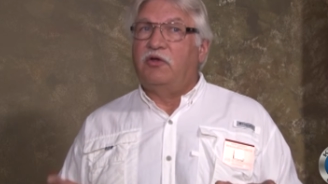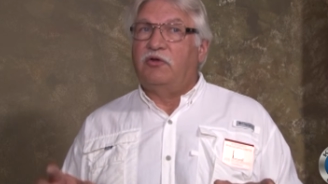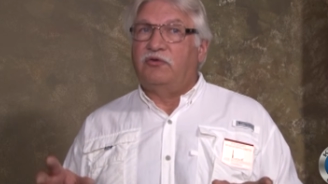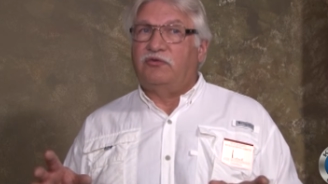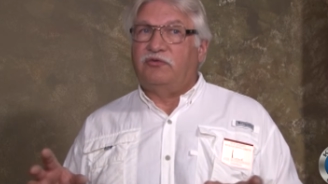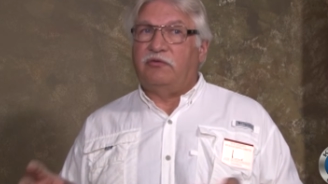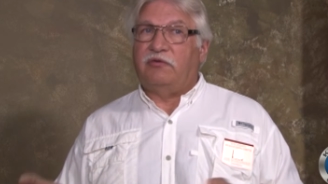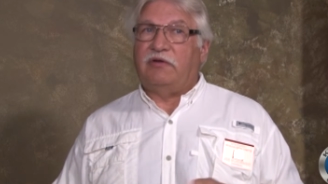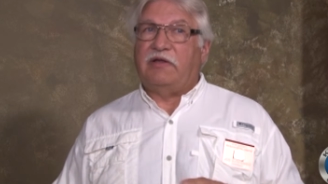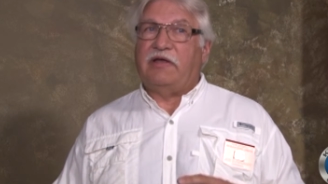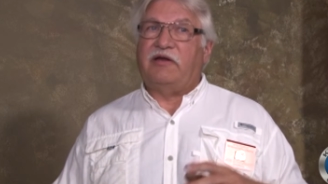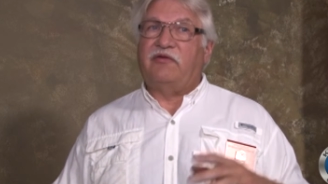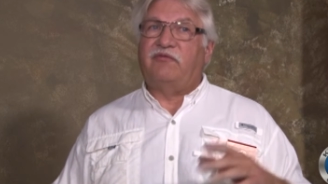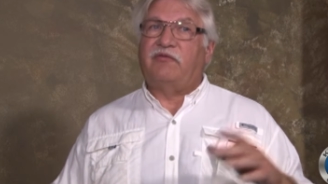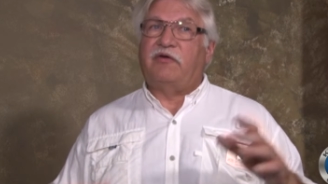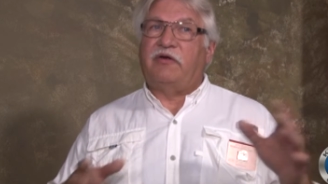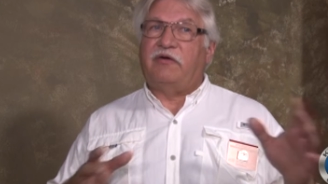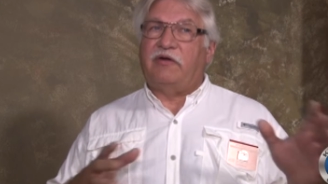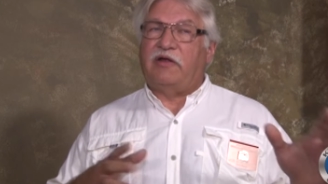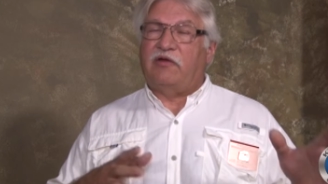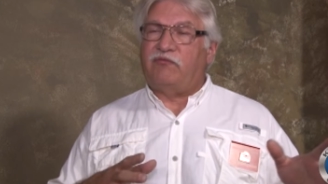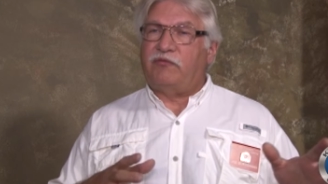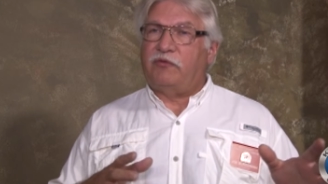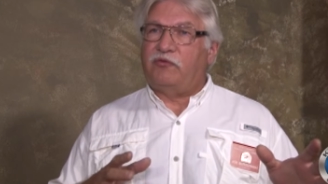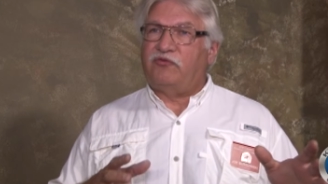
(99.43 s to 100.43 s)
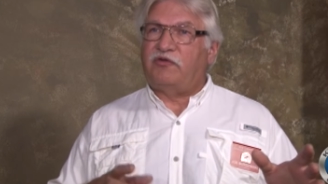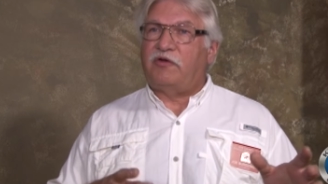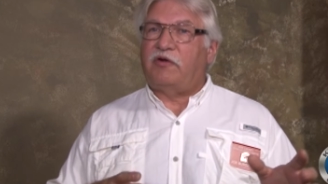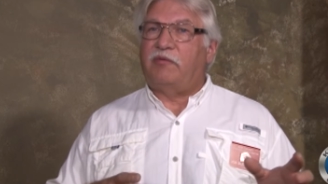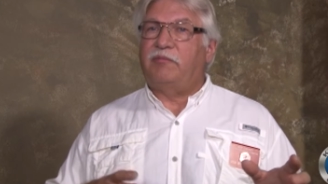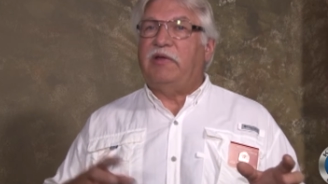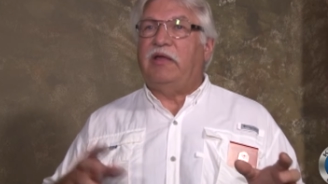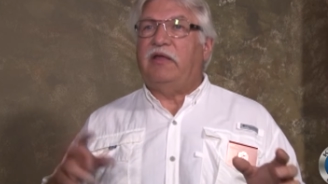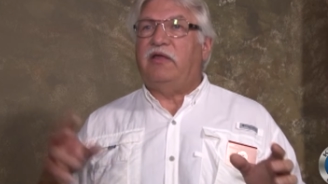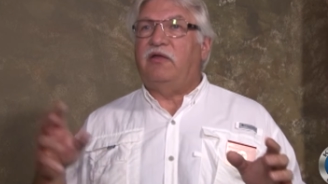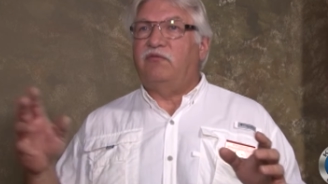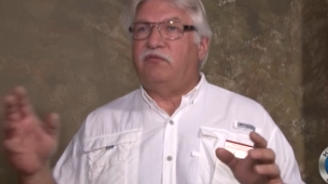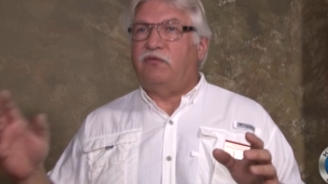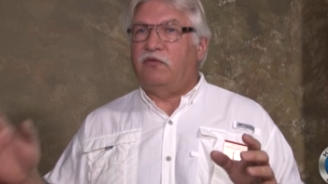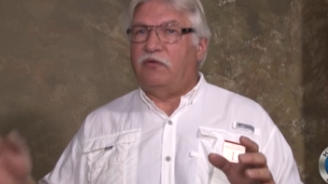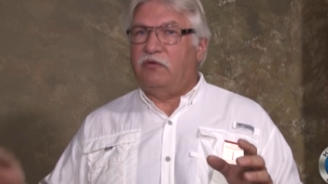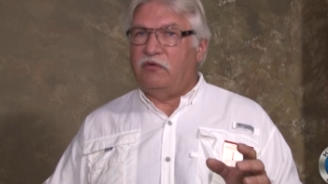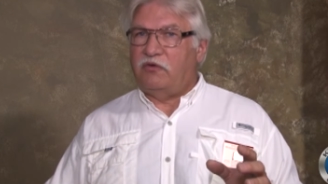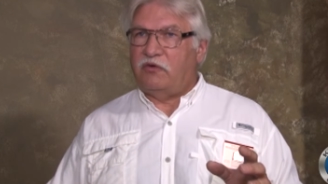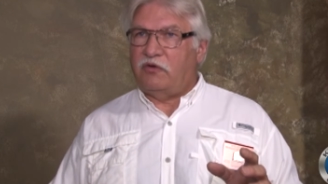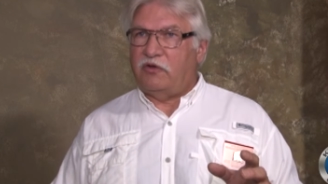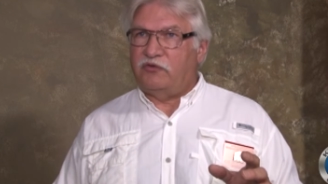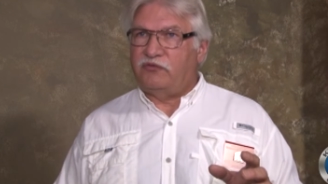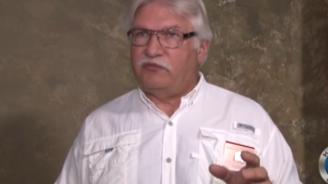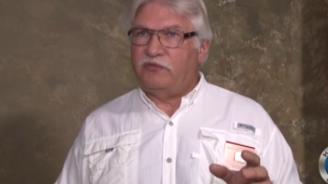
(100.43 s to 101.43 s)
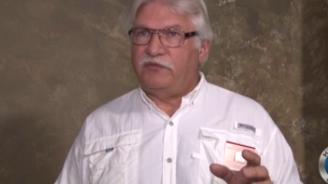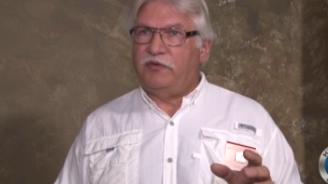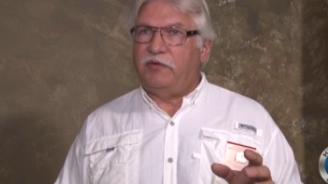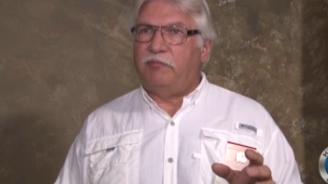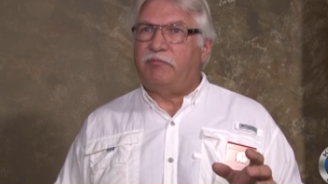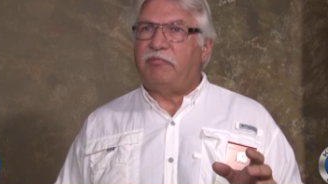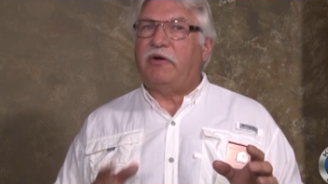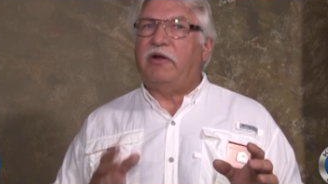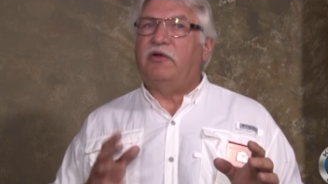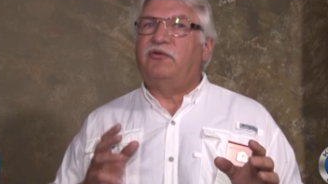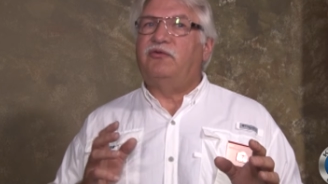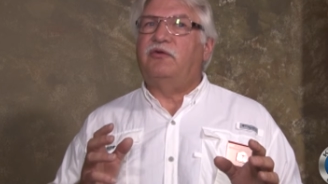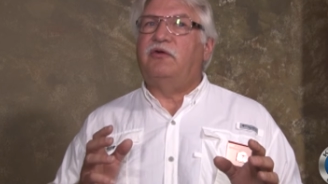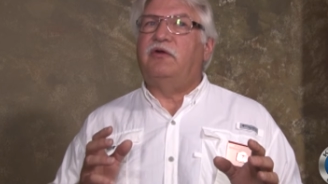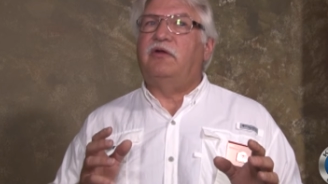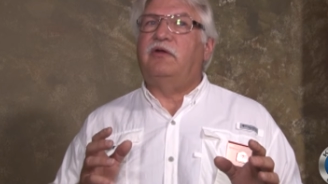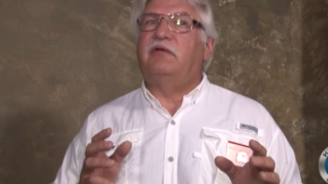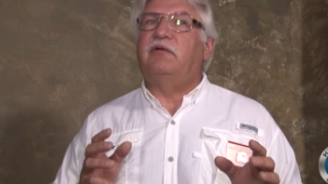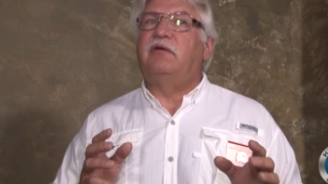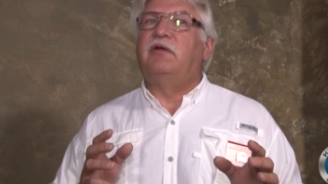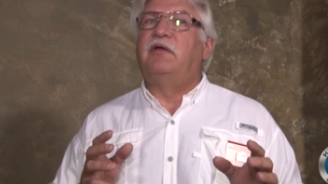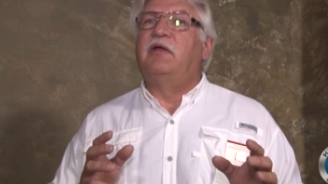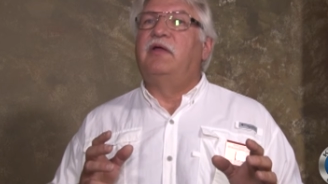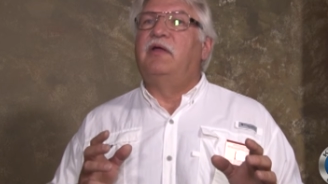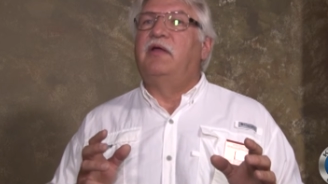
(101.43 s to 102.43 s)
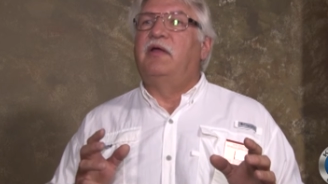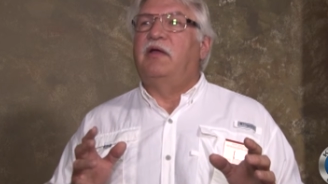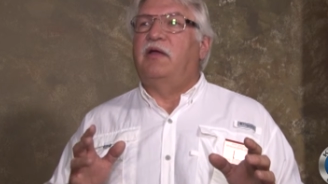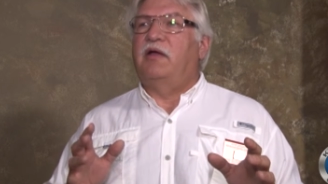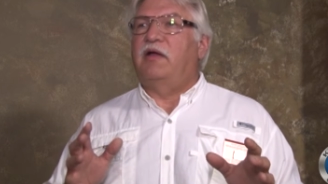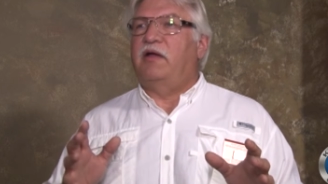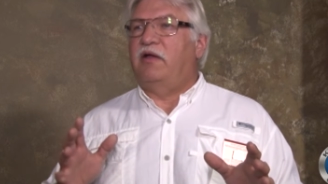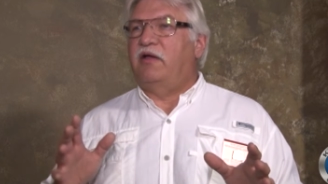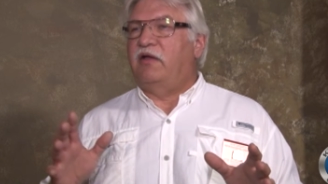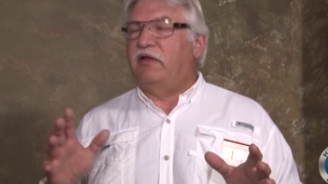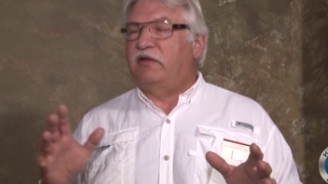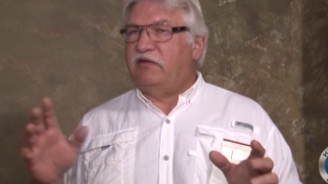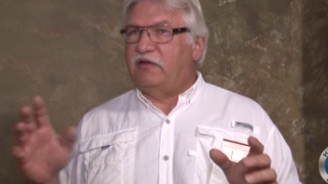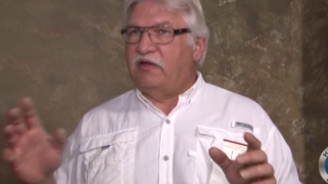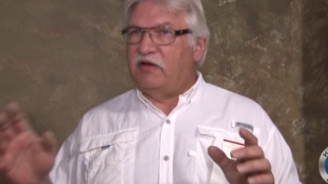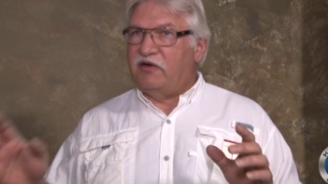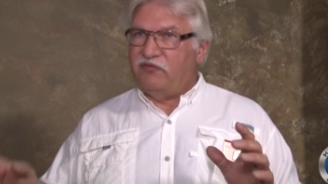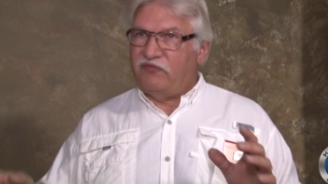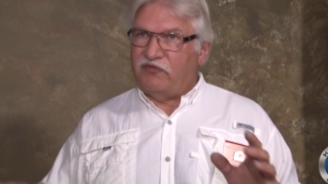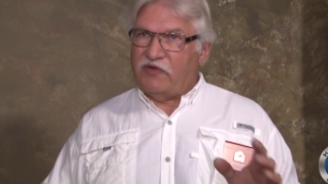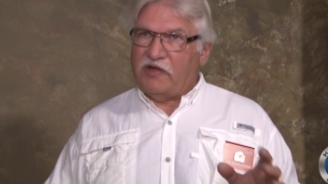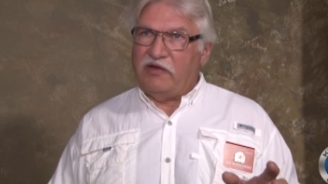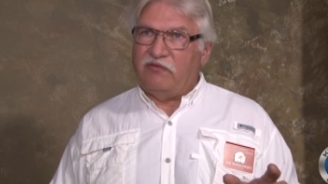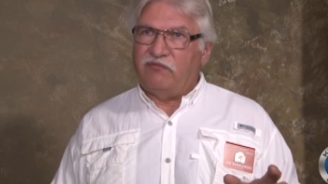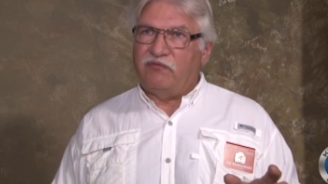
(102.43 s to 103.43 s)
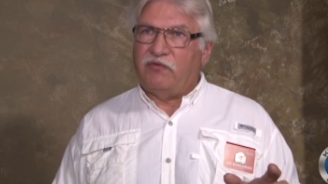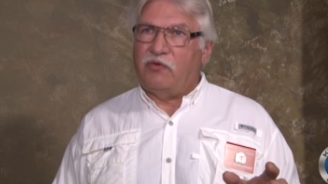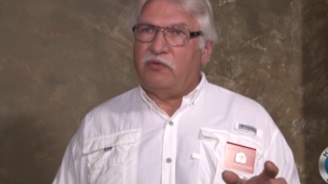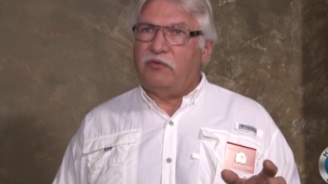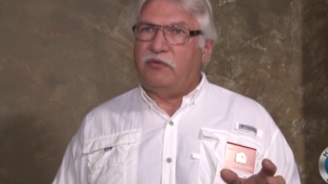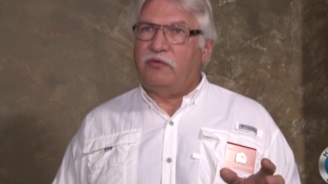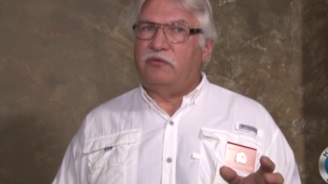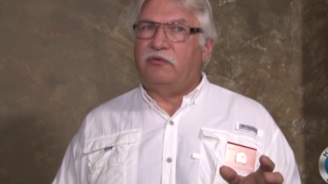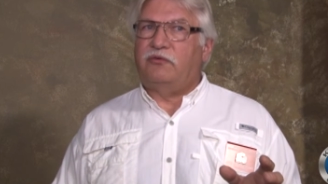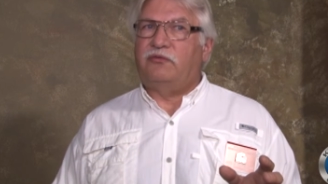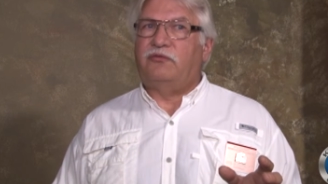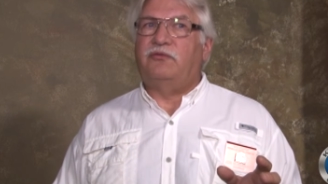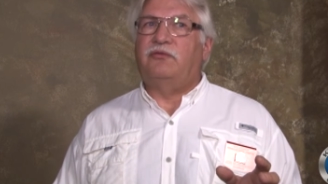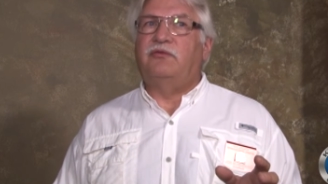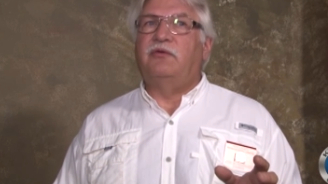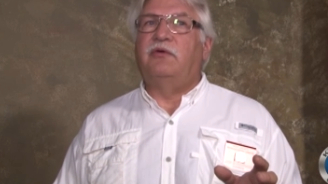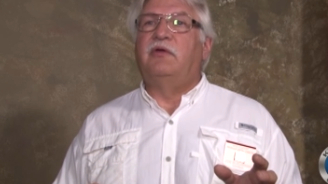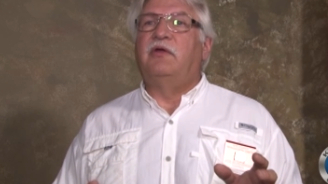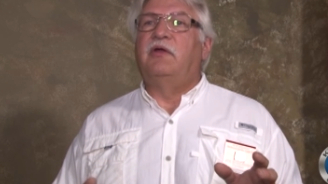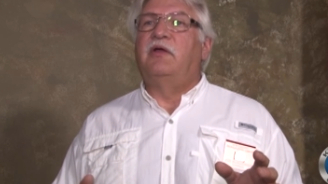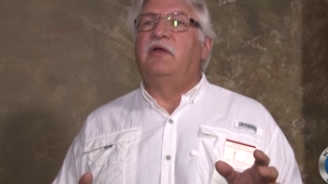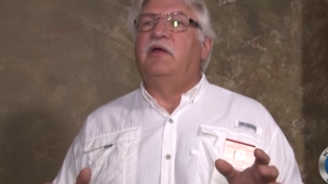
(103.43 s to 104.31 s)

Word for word: So a lot of our efforts are making phone calls for the president, uh, identifying voters